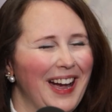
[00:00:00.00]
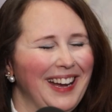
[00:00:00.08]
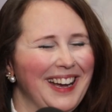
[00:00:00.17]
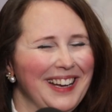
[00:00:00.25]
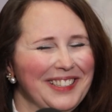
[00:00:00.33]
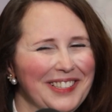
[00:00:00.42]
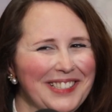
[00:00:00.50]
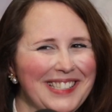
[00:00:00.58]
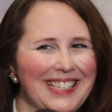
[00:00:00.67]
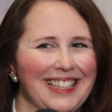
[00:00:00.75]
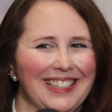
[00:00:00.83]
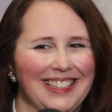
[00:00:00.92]
my
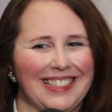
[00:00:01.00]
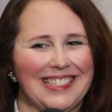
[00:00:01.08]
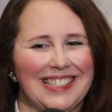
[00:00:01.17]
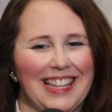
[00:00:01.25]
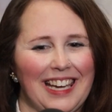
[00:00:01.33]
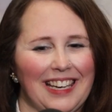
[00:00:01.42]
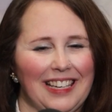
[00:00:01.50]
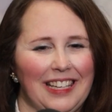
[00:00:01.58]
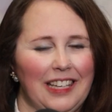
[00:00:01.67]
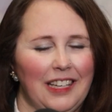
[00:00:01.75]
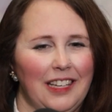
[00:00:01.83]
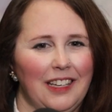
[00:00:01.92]
understanding is that
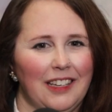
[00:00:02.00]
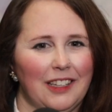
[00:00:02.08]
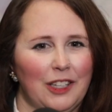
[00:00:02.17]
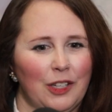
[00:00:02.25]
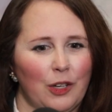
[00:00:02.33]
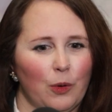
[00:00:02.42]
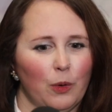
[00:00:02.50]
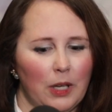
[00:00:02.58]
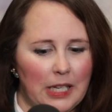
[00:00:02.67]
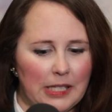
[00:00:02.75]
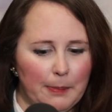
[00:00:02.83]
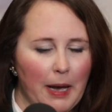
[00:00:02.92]
he,
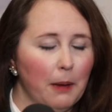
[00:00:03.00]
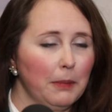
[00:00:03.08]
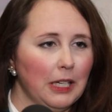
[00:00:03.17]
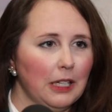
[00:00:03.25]
his mom